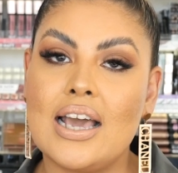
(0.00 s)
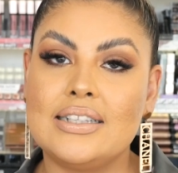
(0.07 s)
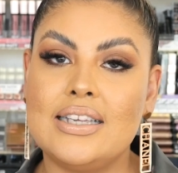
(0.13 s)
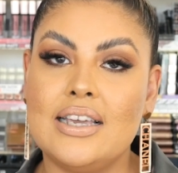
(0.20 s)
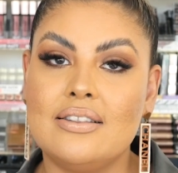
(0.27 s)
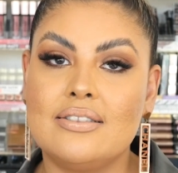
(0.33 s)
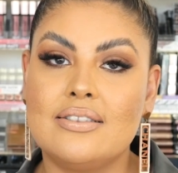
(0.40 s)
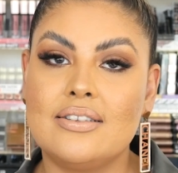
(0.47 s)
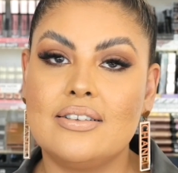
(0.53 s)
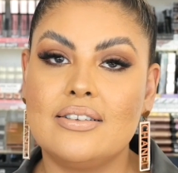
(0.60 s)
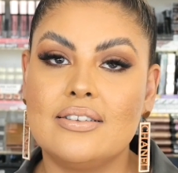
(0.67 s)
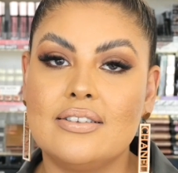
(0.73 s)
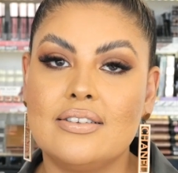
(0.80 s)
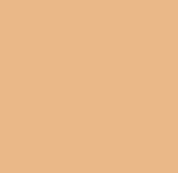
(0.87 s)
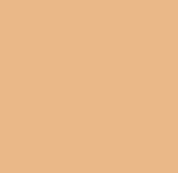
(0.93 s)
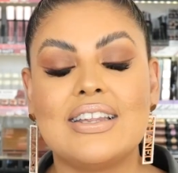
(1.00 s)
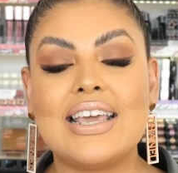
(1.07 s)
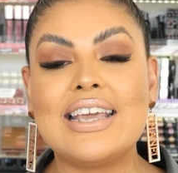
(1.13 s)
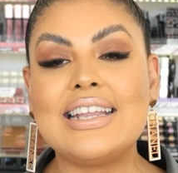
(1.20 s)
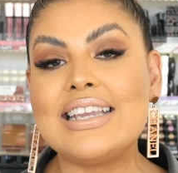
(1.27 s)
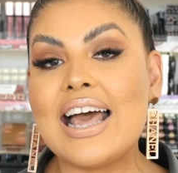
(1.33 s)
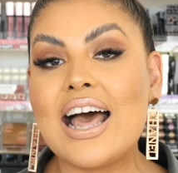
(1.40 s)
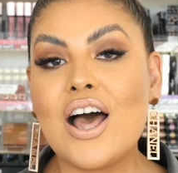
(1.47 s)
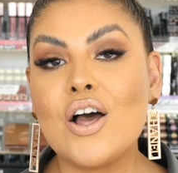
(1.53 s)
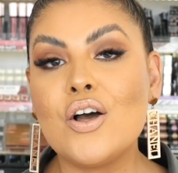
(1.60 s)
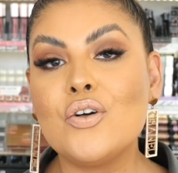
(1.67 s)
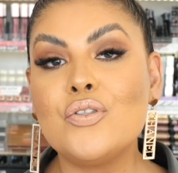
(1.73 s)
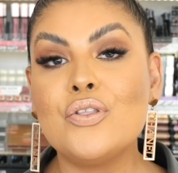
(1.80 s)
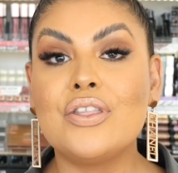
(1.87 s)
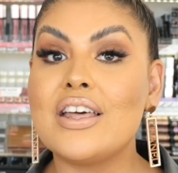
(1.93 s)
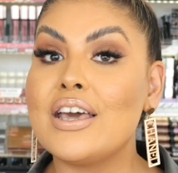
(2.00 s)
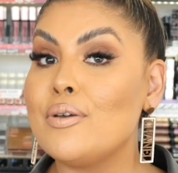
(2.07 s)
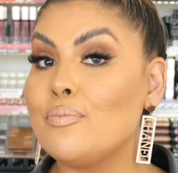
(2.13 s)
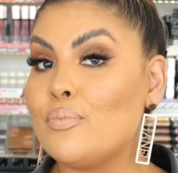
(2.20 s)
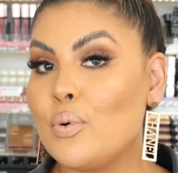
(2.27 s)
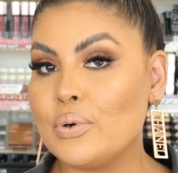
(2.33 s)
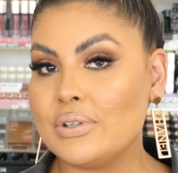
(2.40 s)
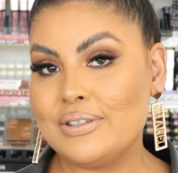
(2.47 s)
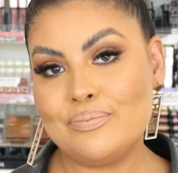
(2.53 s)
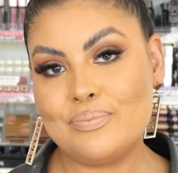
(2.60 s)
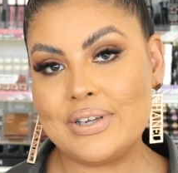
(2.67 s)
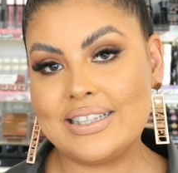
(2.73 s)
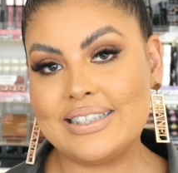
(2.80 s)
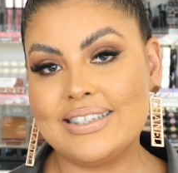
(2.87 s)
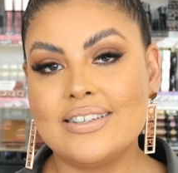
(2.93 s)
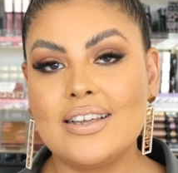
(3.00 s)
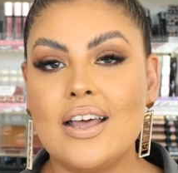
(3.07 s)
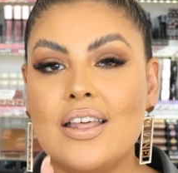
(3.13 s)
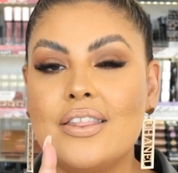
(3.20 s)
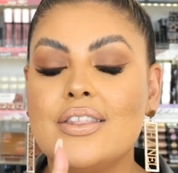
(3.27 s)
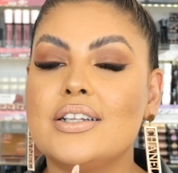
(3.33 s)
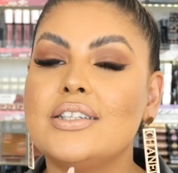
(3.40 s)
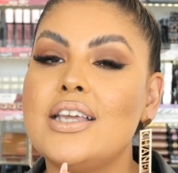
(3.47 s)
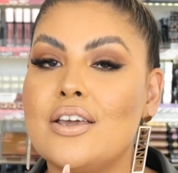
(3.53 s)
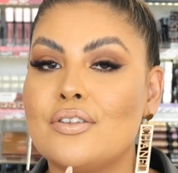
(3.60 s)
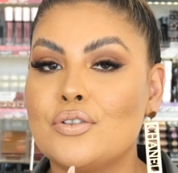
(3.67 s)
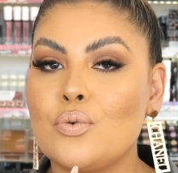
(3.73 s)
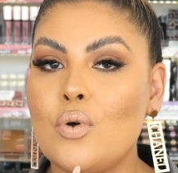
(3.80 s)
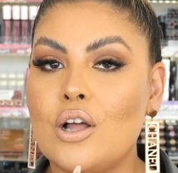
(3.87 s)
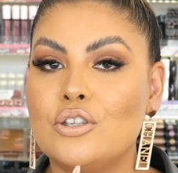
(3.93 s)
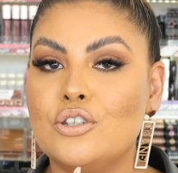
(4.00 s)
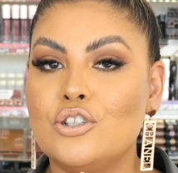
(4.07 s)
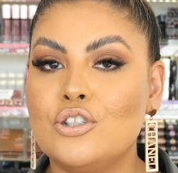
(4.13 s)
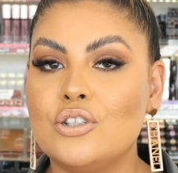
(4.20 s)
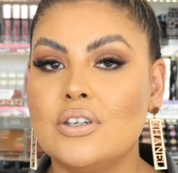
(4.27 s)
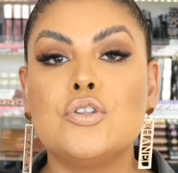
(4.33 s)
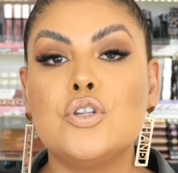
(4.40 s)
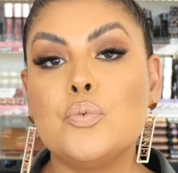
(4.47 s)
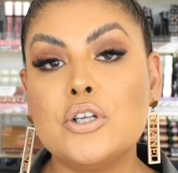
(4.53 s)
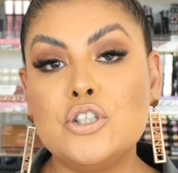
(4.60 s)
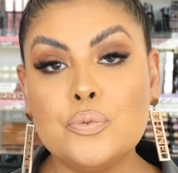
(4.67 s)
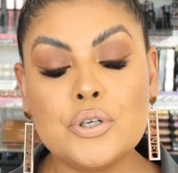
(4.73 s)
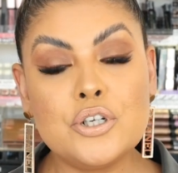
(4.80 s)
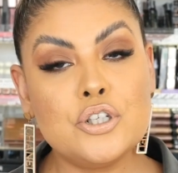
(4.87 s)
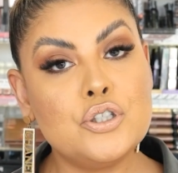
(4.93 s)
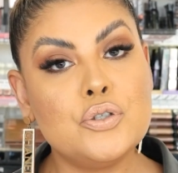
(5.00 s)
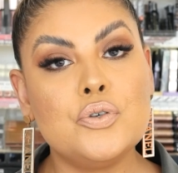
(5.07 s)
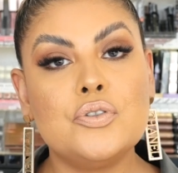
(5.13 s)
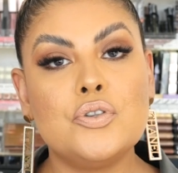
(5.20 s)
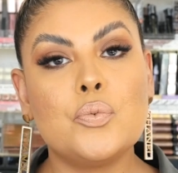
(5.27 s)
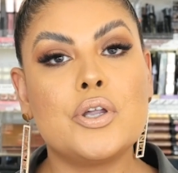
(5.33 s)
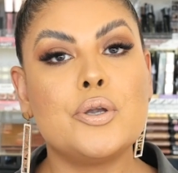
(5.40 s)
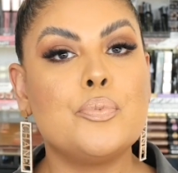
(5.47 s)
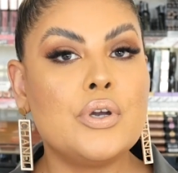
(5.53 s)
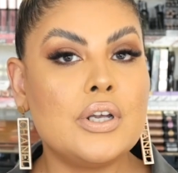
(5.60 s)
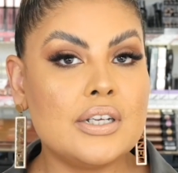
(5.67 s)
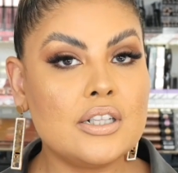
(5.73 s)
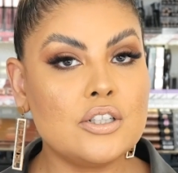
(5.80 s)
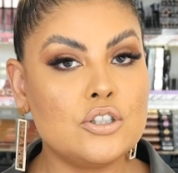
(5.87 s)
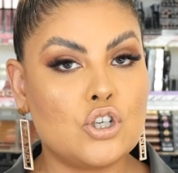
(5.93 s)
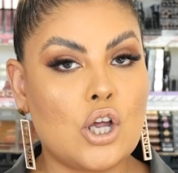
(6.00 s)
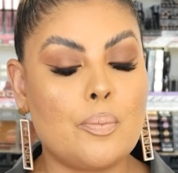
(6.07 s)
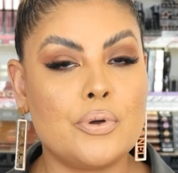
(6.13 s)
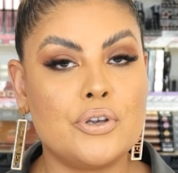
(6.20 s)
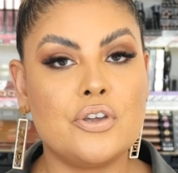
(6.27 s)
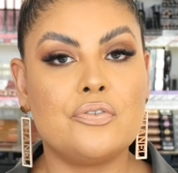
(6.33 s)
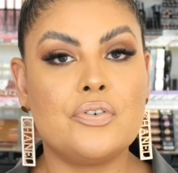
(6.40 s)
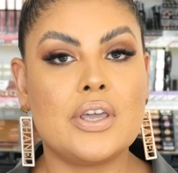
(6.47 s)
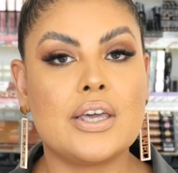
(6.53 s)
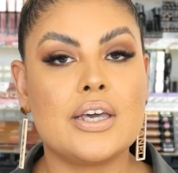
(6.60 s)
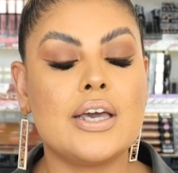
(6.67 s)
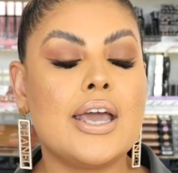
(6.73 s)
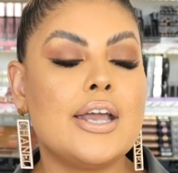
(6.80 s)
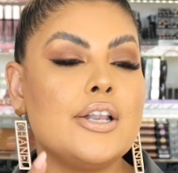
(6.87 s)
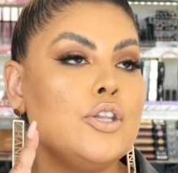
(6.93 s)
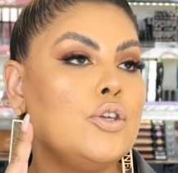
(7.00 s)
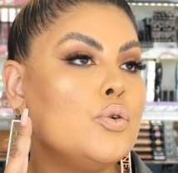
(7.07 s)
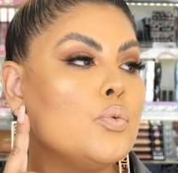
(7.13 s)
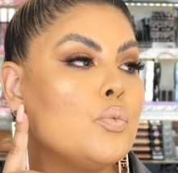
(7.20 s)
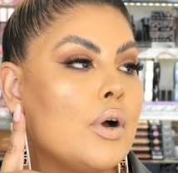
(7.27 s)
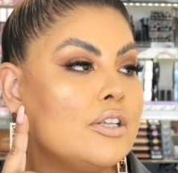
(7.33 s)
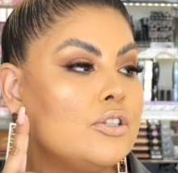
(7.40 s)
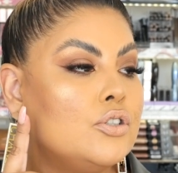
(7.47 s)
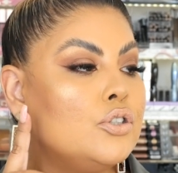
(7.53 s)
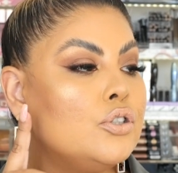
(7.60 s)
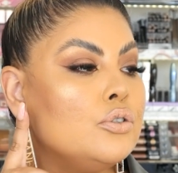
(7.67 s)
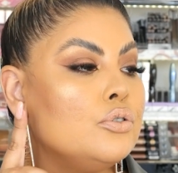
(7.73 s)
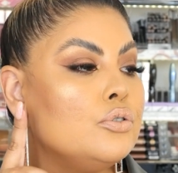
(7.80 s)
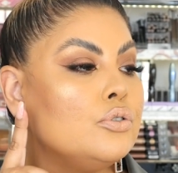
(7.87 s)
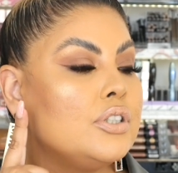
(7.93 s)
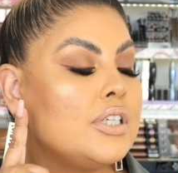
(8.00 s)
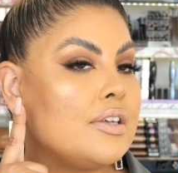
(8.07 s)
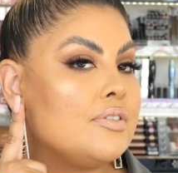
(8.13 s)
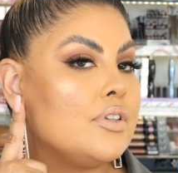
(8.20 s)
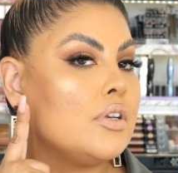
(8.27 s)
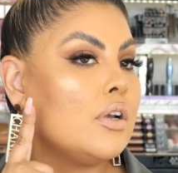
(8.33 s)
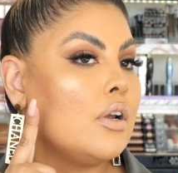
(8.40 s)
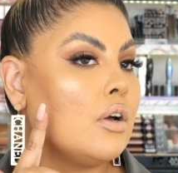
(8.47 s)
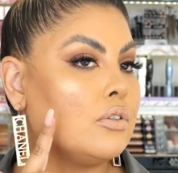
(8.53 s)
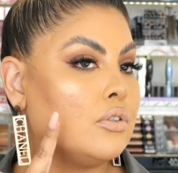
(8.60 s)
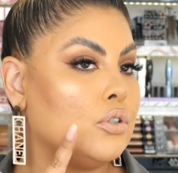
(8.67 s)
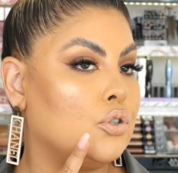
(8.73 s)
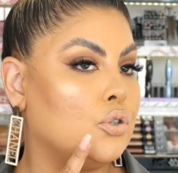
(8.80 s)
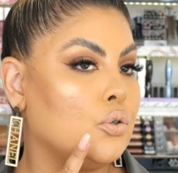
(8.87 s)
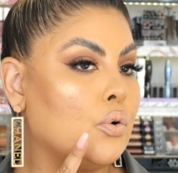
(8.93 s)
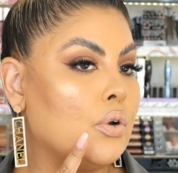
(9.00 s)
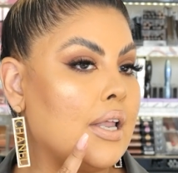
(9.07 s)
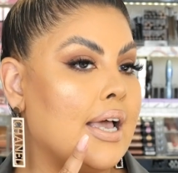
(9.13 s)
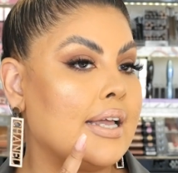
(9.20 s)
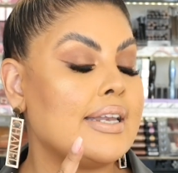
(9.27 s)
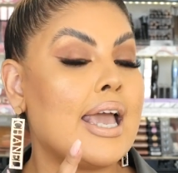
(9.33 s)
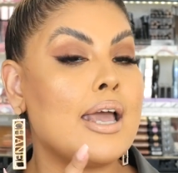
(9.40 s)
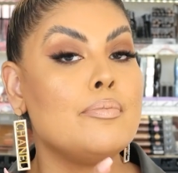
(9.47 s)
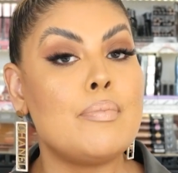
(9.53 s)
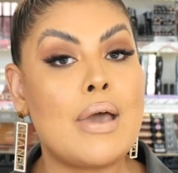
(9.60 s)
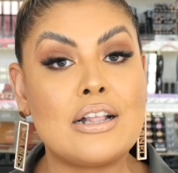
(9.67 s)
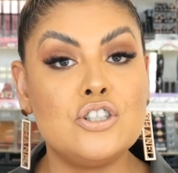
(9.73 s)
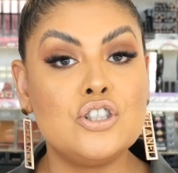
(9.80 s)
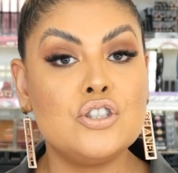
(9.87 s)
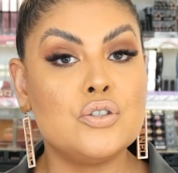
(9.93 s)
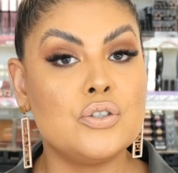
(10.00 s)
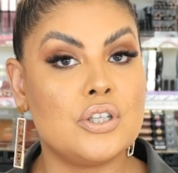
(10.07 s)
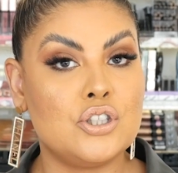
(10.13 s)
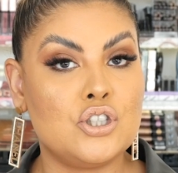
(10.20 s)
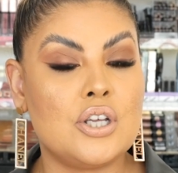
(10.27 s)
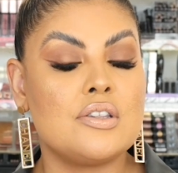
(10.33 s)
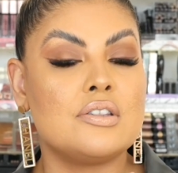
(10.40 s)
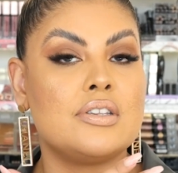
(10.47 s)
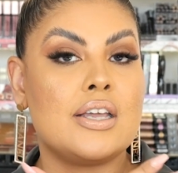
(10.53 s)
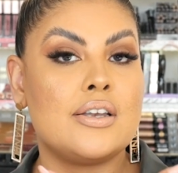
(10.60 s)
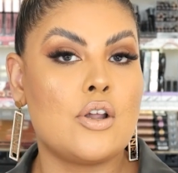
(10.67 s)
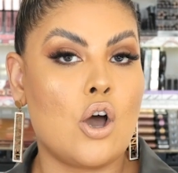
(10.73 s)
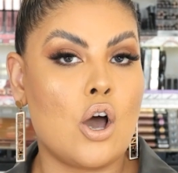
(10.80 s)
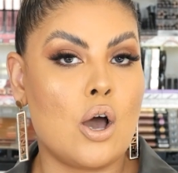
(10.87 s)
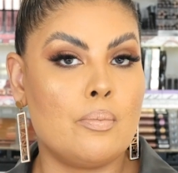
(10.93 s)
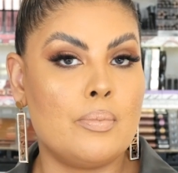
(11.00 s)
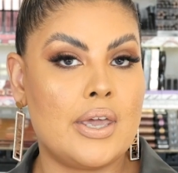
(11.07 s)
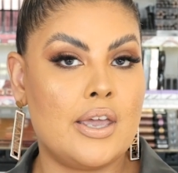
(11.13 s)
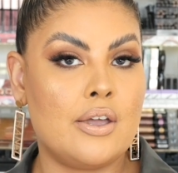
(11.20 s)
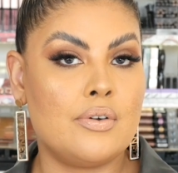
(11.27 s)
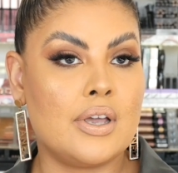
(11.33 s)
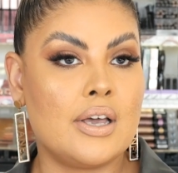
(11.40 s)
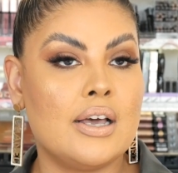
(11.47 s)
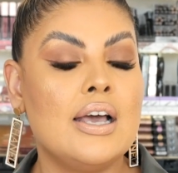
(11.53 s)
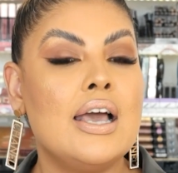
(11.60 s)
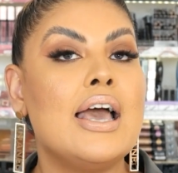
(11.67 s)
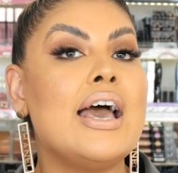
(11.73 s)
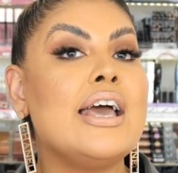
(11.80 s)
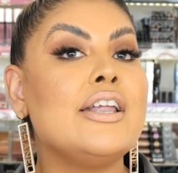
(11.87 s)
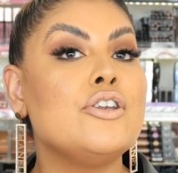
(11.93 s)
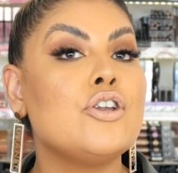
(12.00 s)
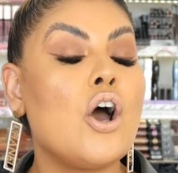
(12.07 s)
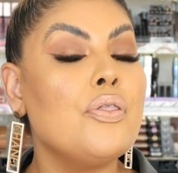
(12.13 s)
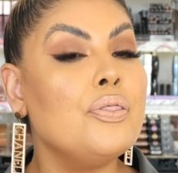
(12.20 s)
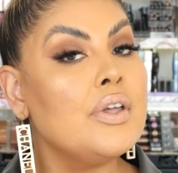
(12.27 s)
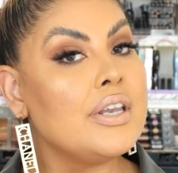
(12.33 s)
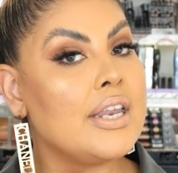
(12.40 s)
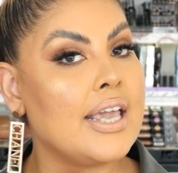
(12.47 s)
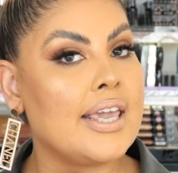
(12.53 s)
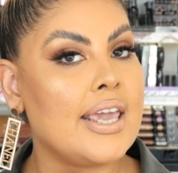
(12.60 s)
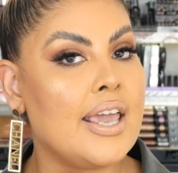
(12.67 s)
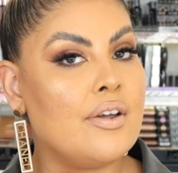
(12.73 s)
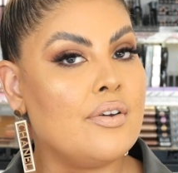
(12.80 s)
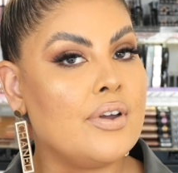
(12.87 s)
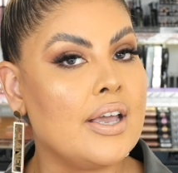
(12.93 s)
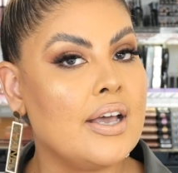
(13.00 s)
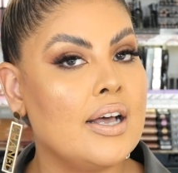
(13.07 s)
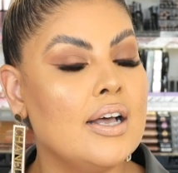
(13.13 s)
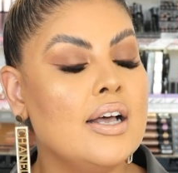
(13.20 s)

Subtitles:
test. And now the important bit, the test swatch. So what you want to do is you want to put a little drop on your finger, and you want to test it along the jawline and match it to the chest and arm area and not the neck area.